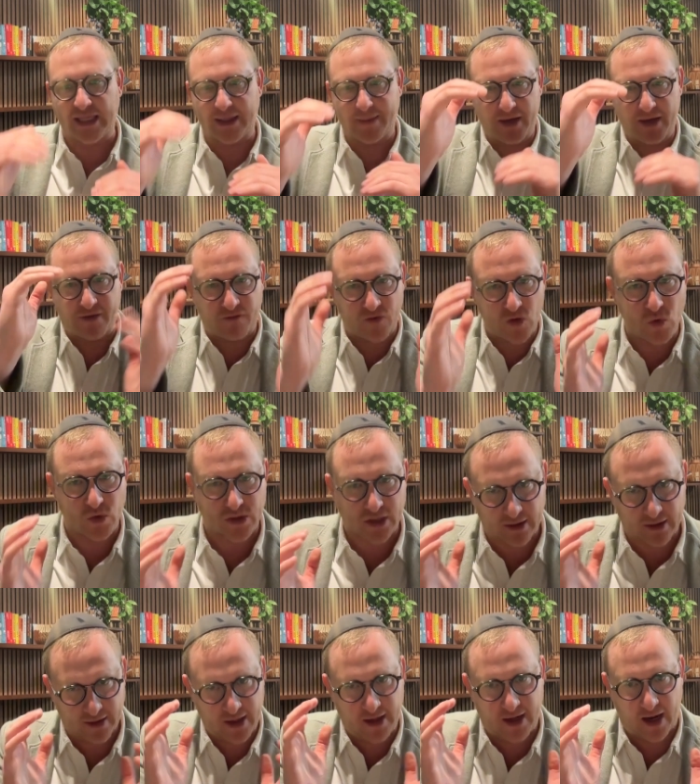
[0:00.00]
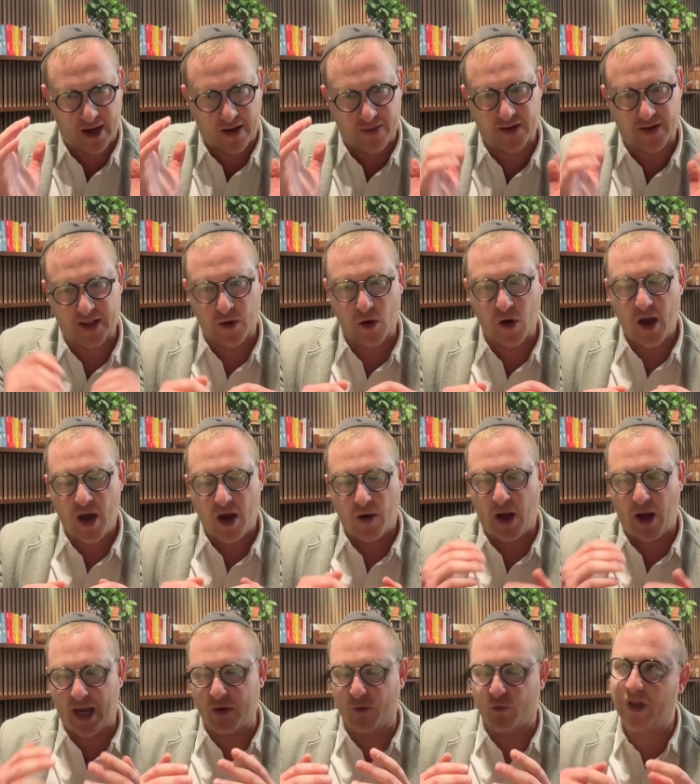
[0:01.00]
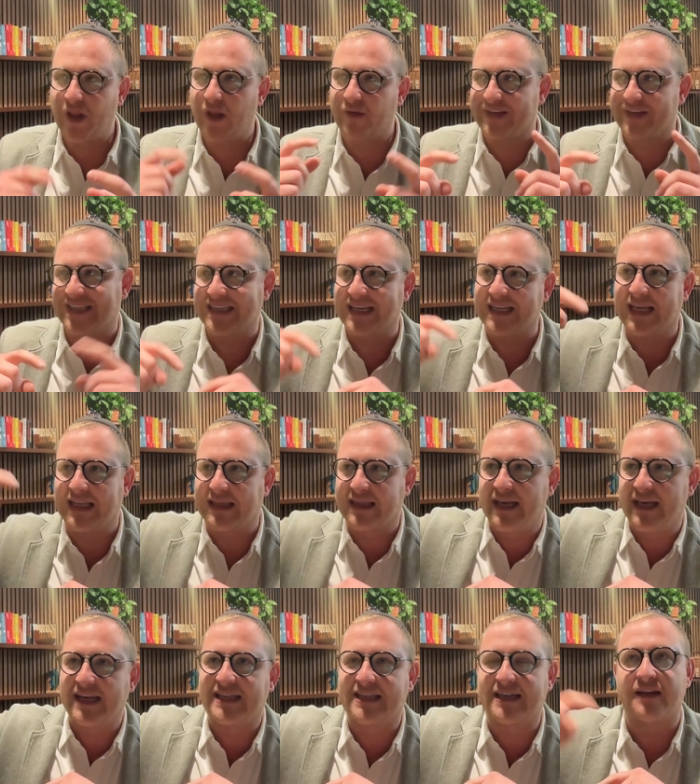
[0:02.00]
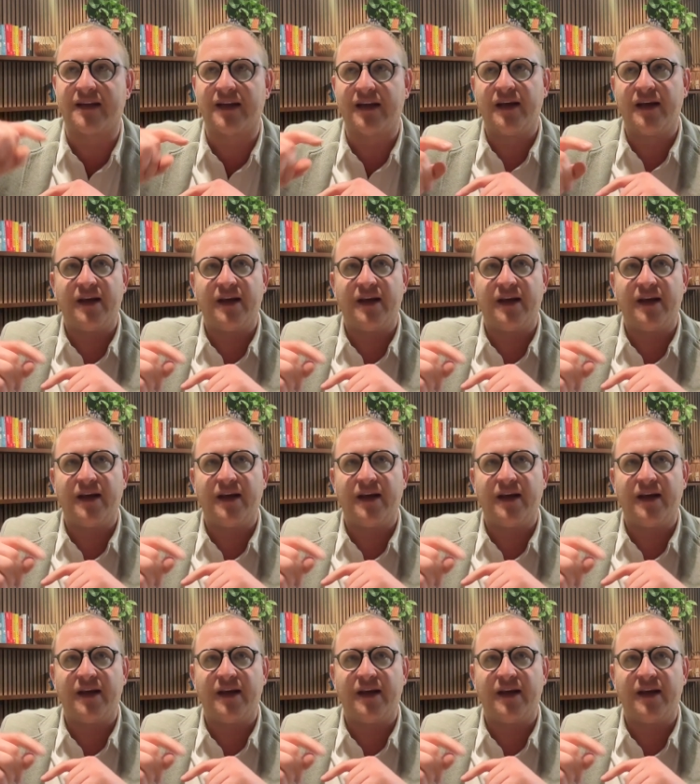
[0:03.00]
limited views on data and they're like, Oh, I could really love to see it like this. And,